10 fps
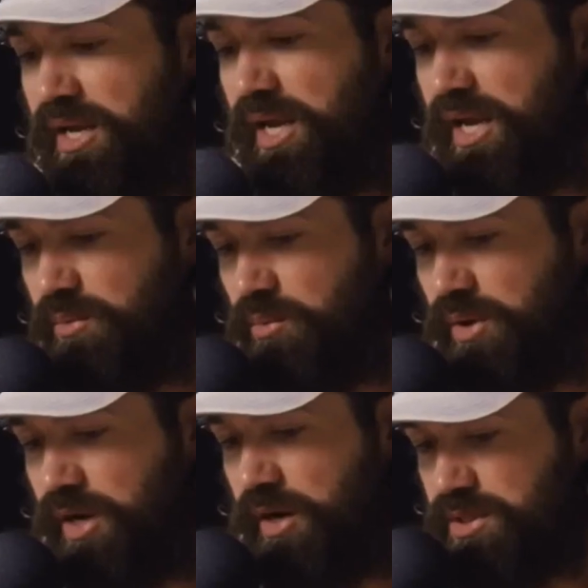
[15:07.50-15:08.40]
And
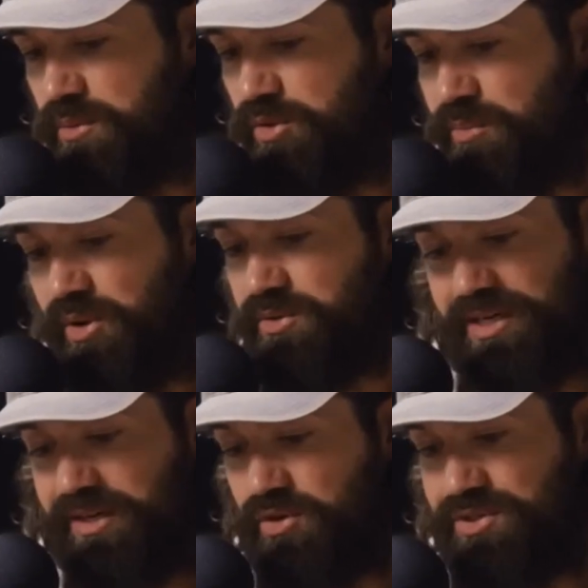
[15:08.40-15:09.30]
when I was done with the book, I was
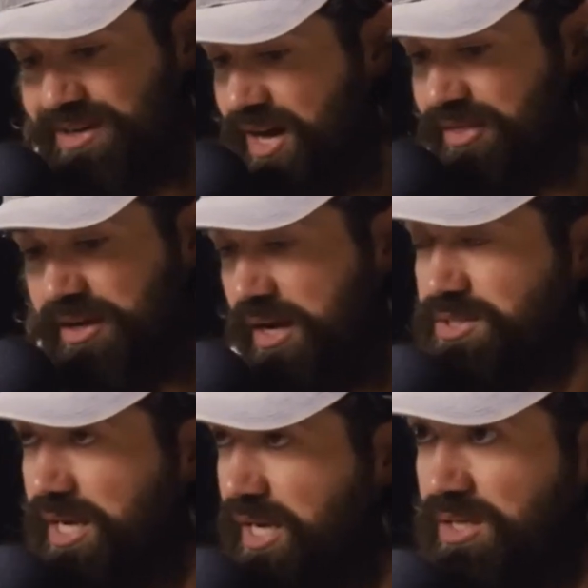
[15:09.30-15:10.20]
like, there's nothing else I can